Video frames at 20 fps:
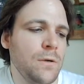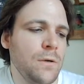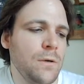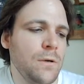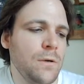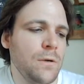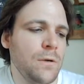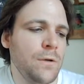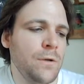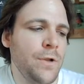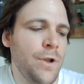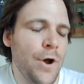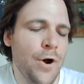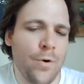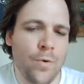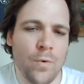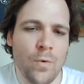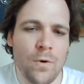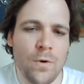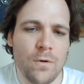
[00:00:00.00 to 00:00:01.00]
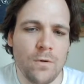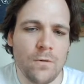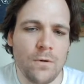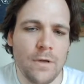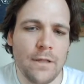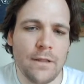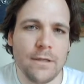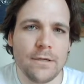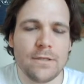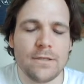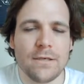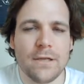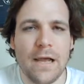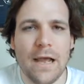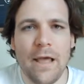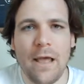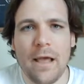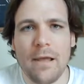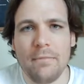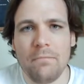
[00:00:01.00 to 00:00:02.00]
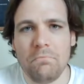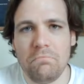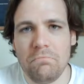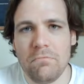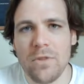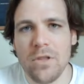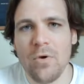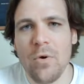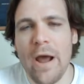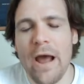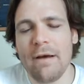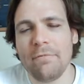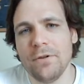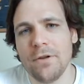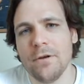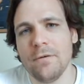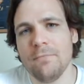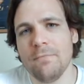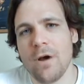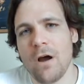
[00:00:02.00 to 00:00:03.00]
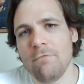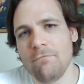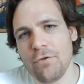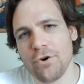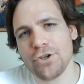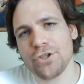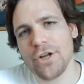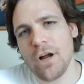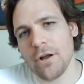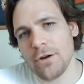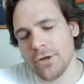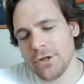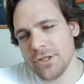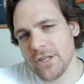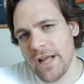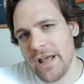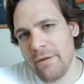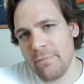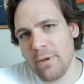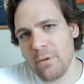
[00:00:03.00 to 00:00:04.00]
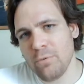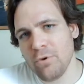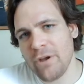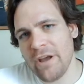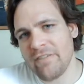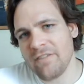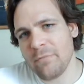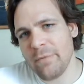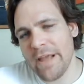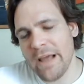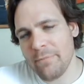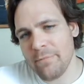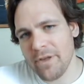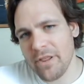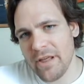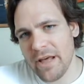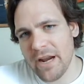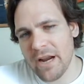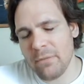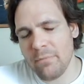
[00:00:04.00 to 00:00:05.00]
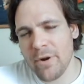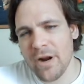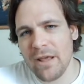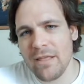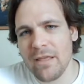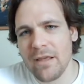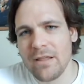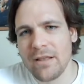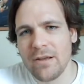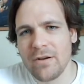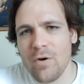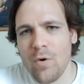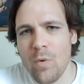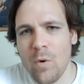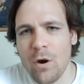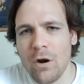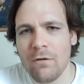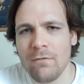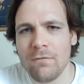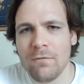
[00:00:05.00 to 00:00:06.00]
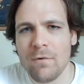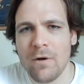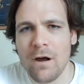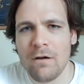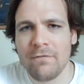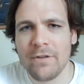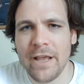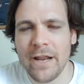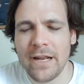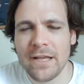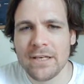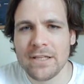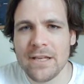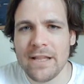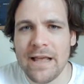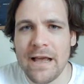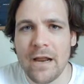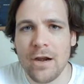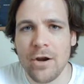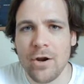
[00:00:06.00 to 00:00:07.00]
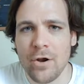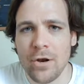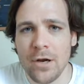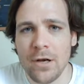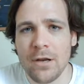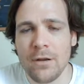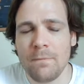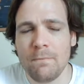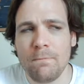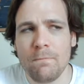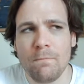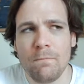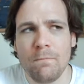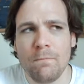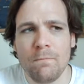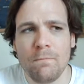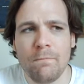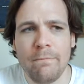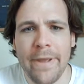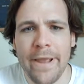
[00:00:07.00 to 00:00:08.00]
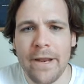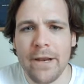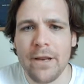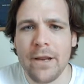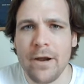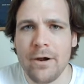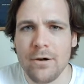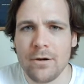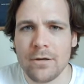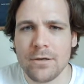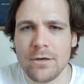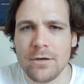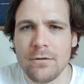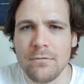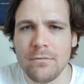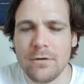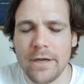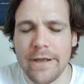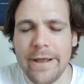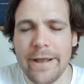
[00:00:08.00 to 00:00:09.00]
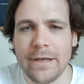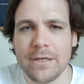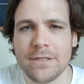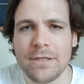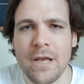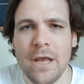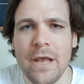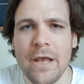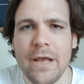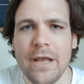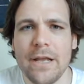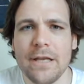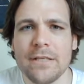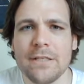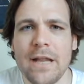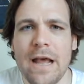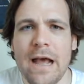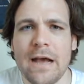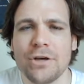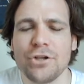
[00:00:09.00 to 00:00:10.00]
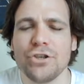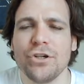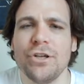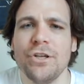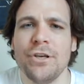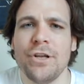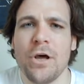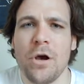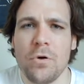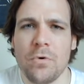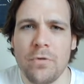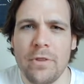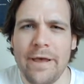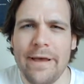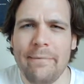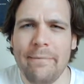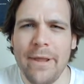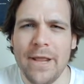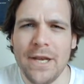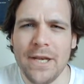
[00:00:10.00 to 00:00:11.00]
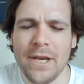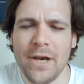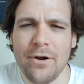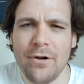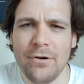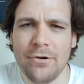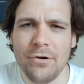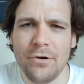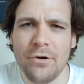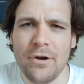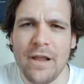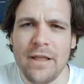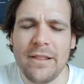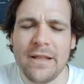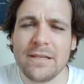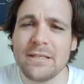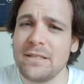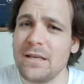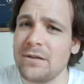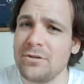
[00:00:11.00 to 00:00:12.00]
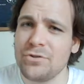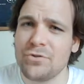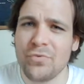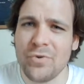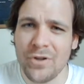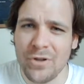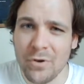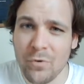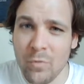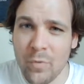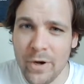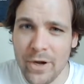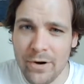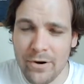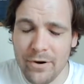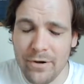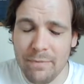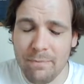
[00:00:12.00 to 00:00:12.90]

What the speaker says: know, and you have to first understand people, you have to be empathetic, but I think the core of getting to that good main character, I guess, is to actually know that main character, and that sounds really weird.